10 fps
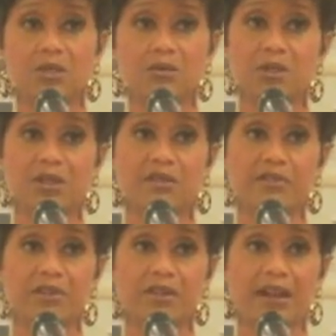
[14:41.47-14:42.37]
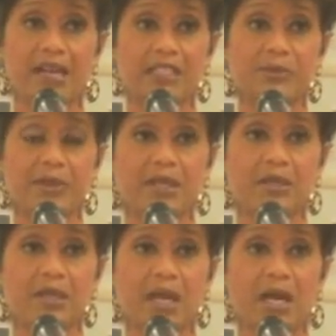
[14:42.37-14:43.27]
believe there has
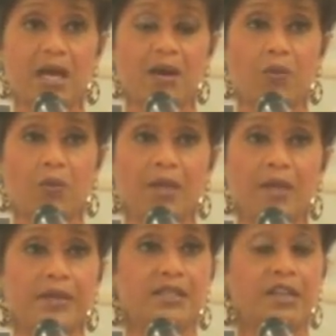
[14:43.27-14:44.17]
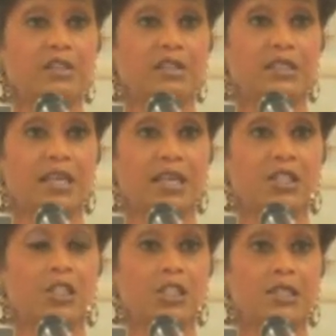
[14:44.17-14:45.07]
been. We could definitely take a
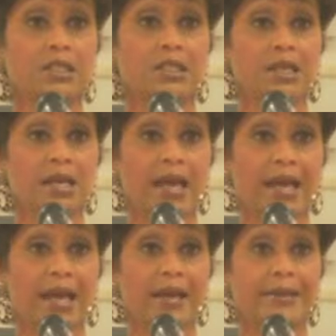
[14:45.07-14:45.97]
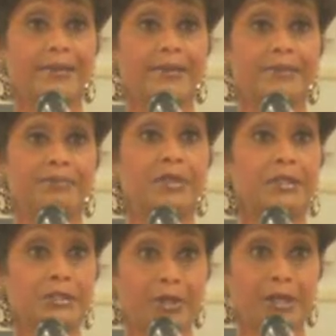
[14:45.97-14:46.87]
look at
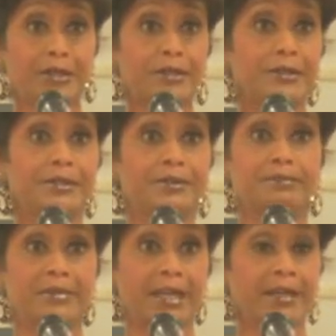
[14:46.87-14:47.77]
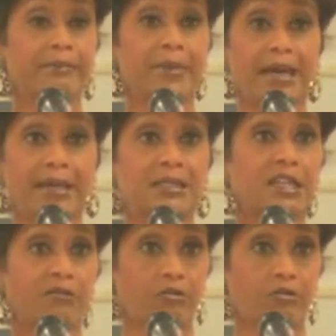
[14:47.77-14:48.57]
police records dating back several